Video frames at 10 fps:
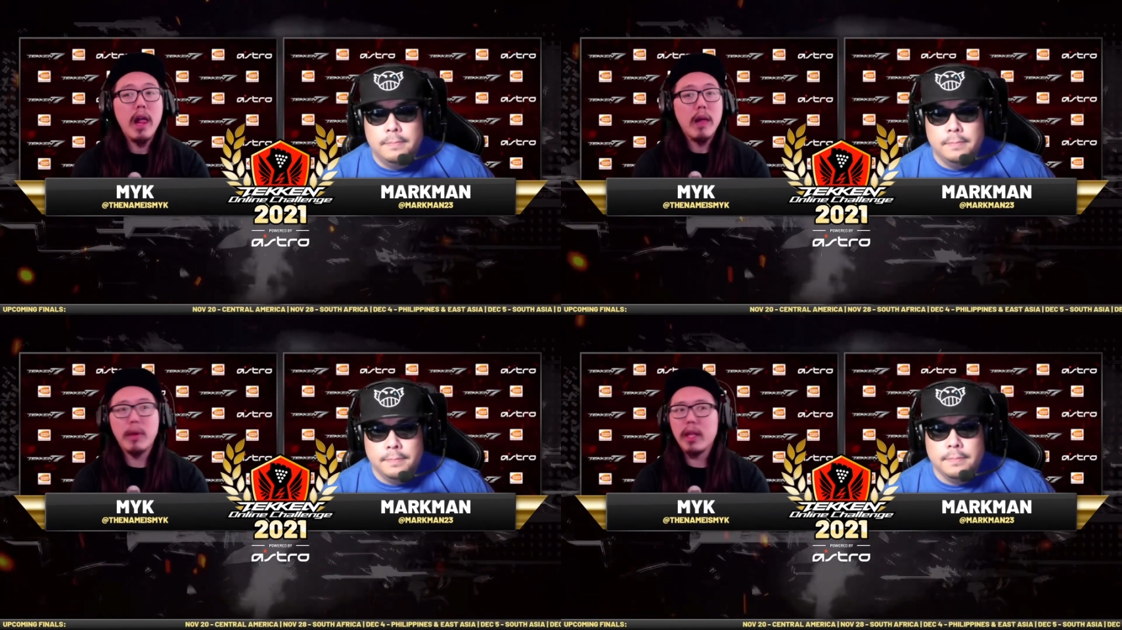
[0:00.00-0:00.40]

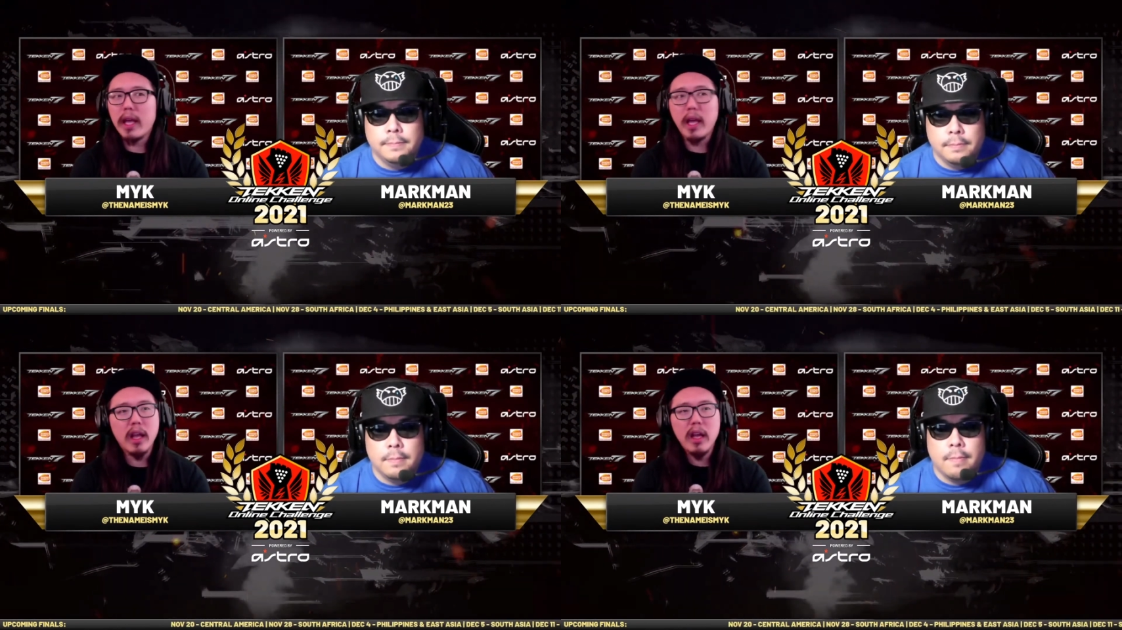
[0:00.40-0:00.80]
Speaker 1: But
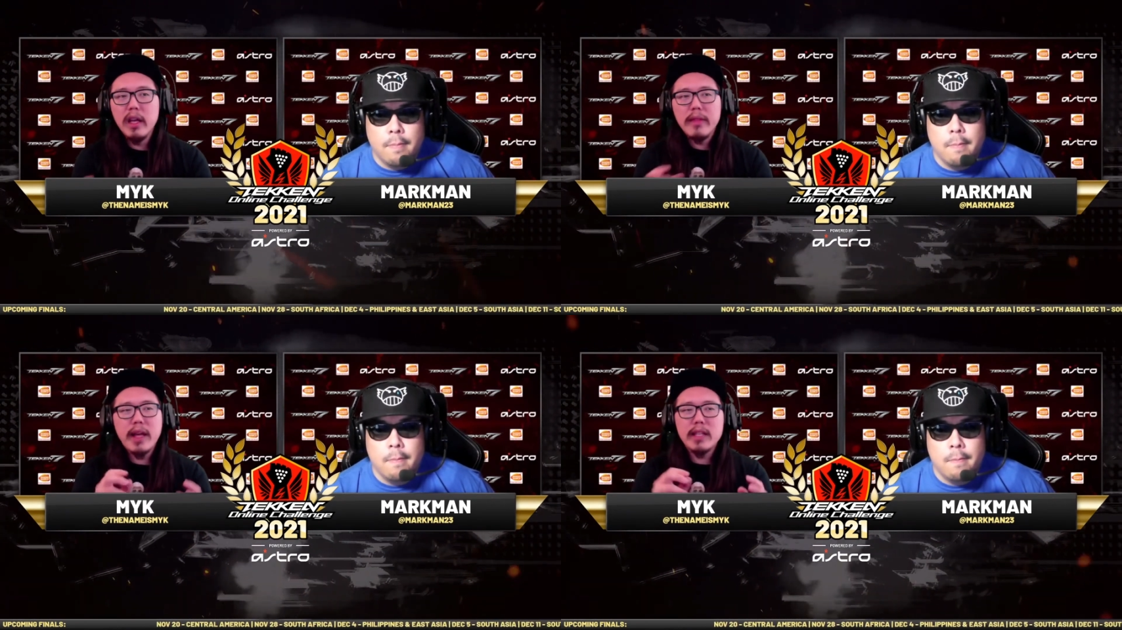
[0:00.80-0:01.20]
like,
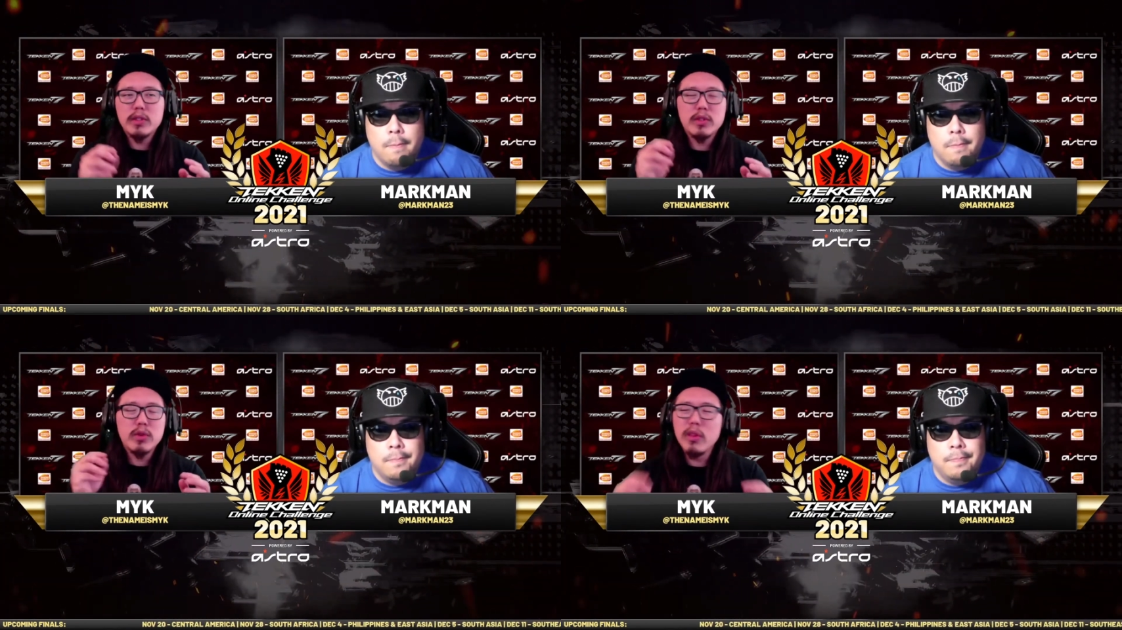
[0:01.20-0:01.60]
that's
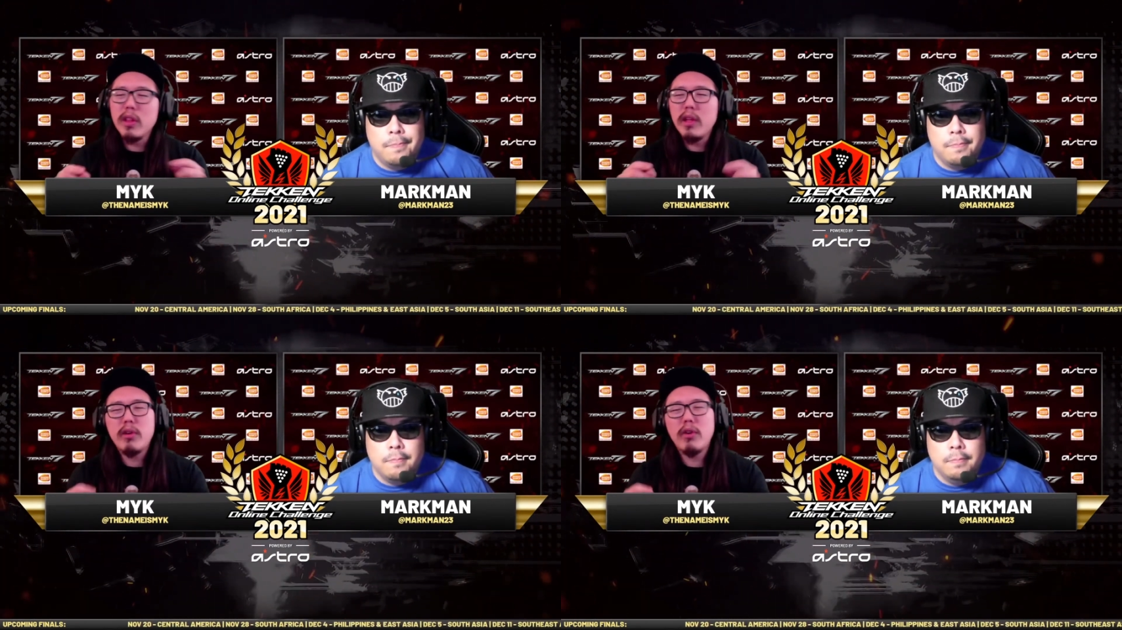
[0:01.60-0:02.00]
so
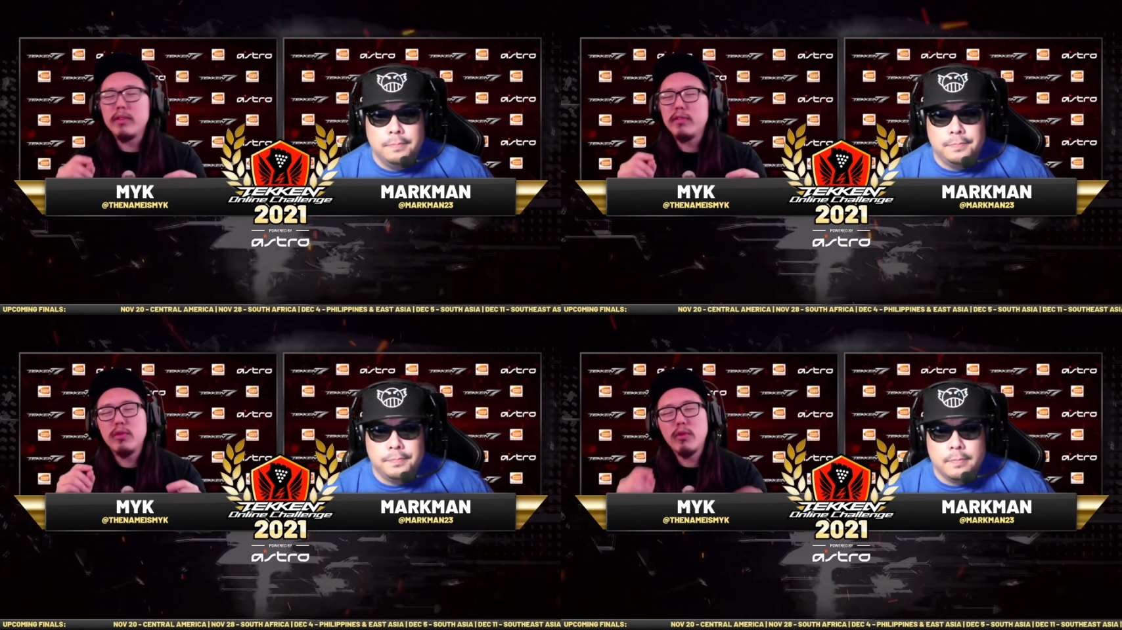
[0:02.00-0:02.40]
little and
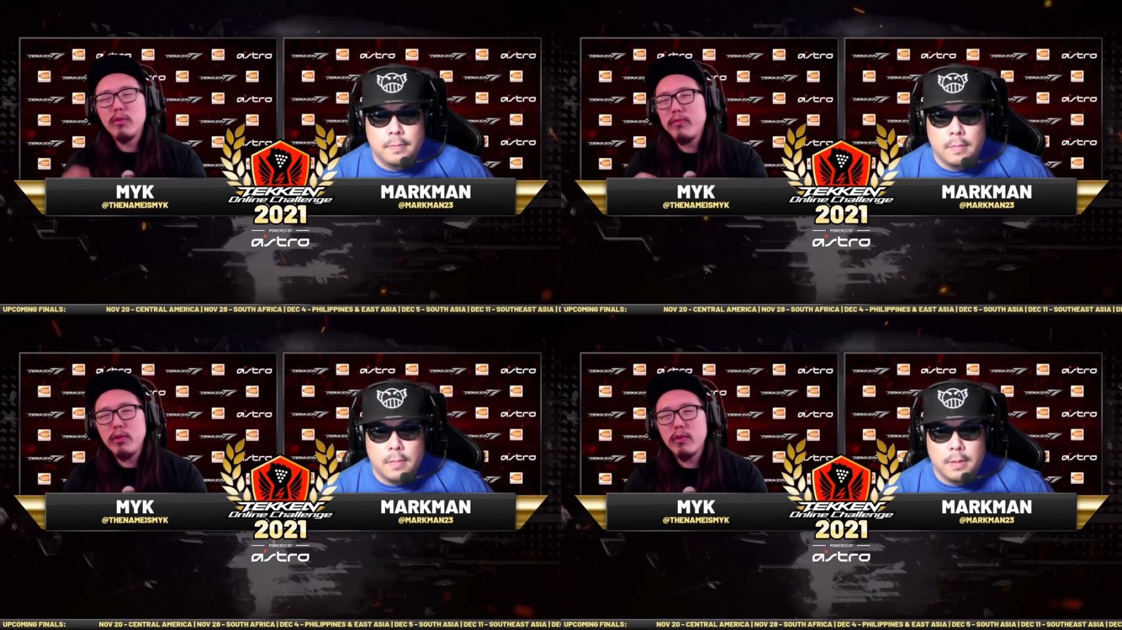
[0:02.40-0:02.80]
so
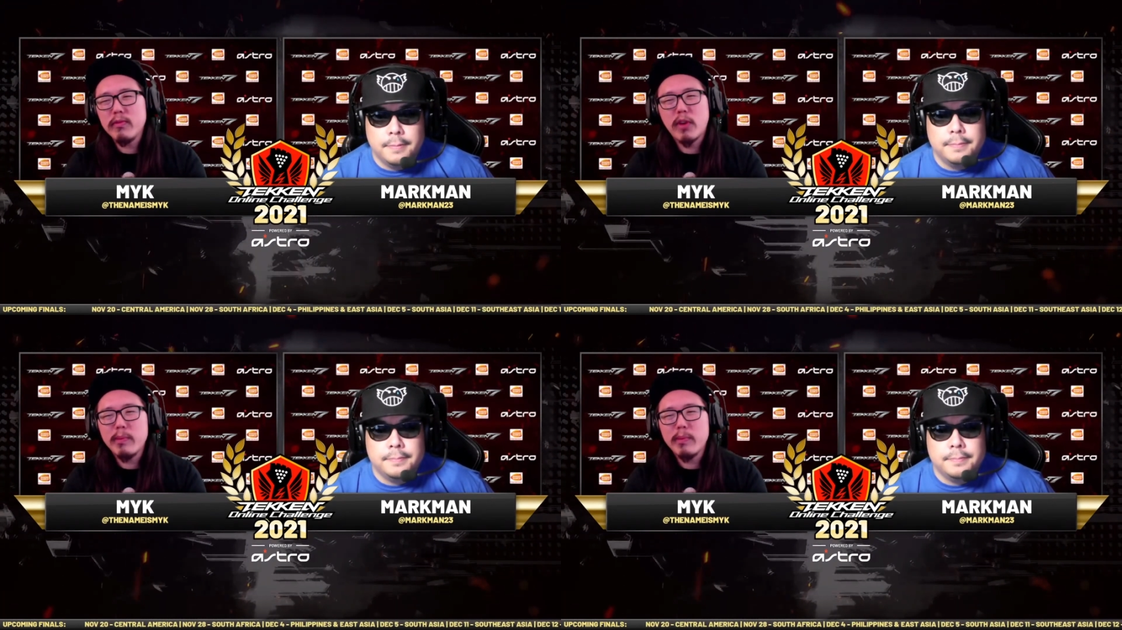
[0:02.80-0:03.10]
few and far